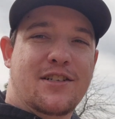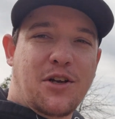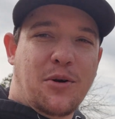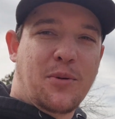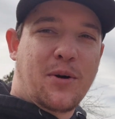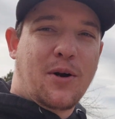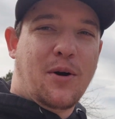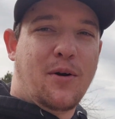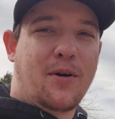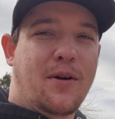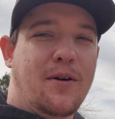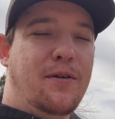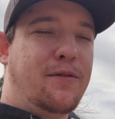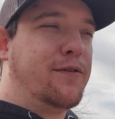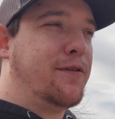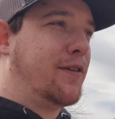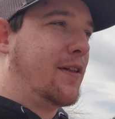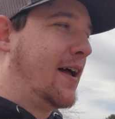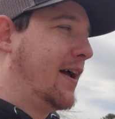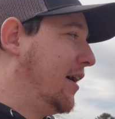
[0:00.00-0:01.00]
so we're going to go
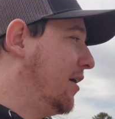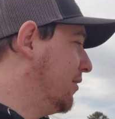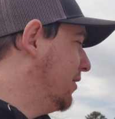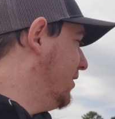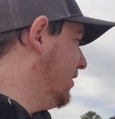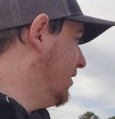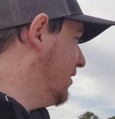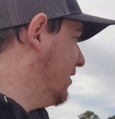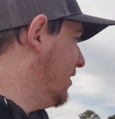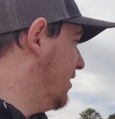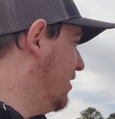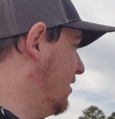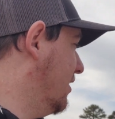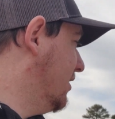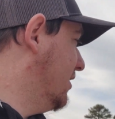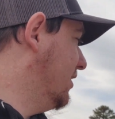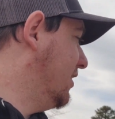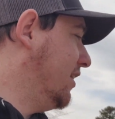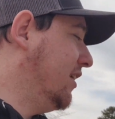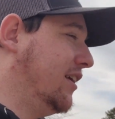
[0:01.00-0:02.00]
fly out here
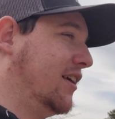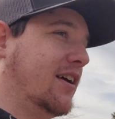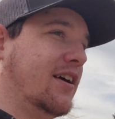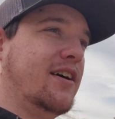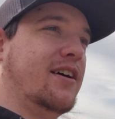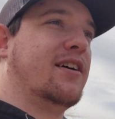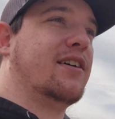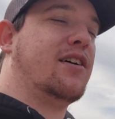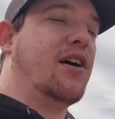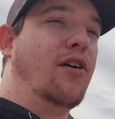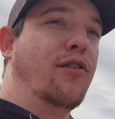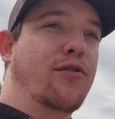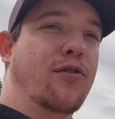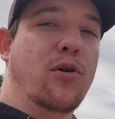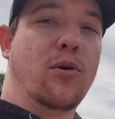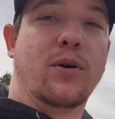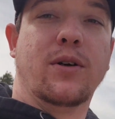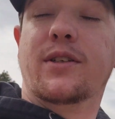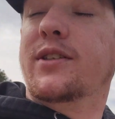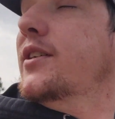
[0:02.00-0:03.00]
on the golf
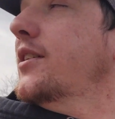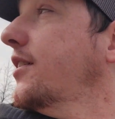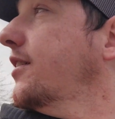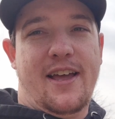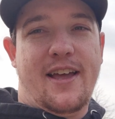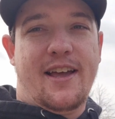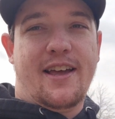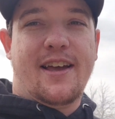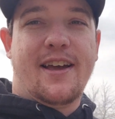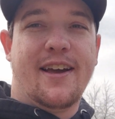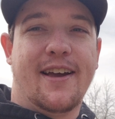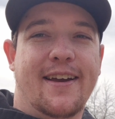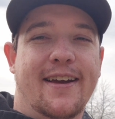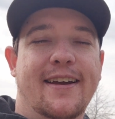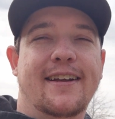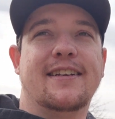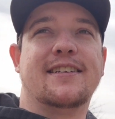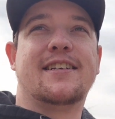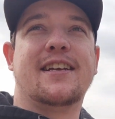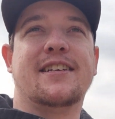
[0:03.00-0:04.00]
course.
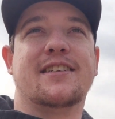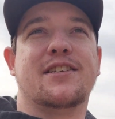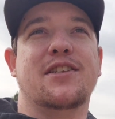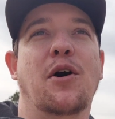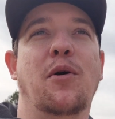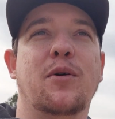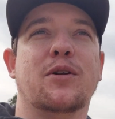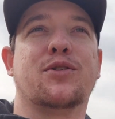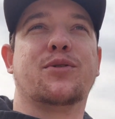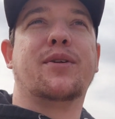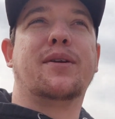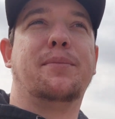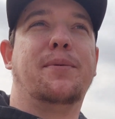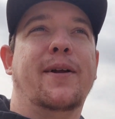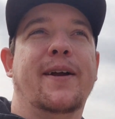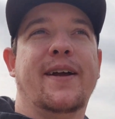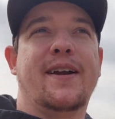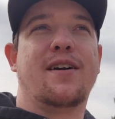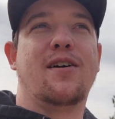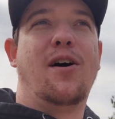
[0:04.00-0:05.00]
And since no one's really
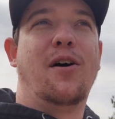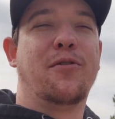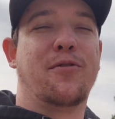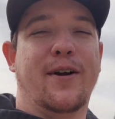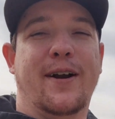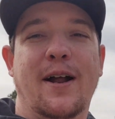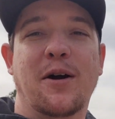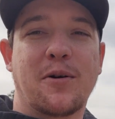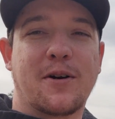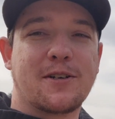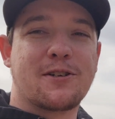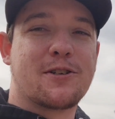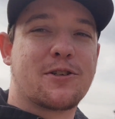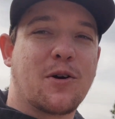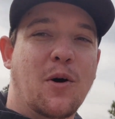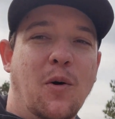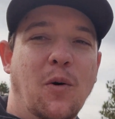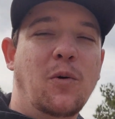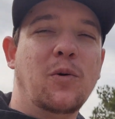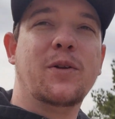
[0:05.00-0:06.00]
playing golf right now because it's
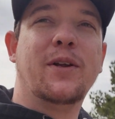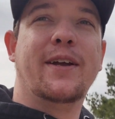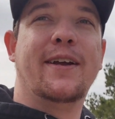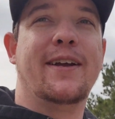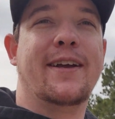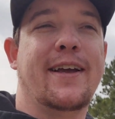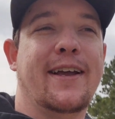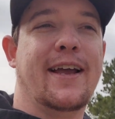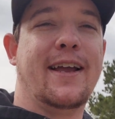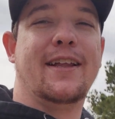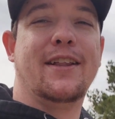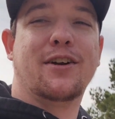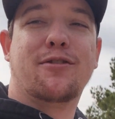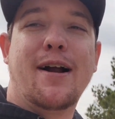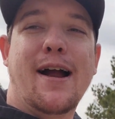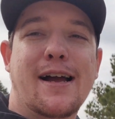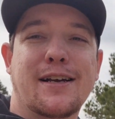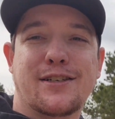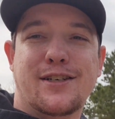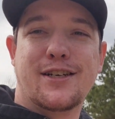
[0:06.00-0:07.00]
cold, and the
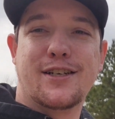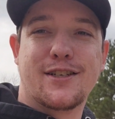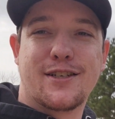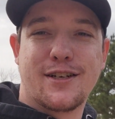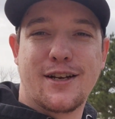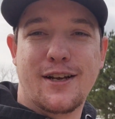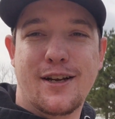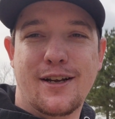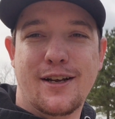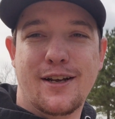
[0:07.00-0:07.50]
grass is,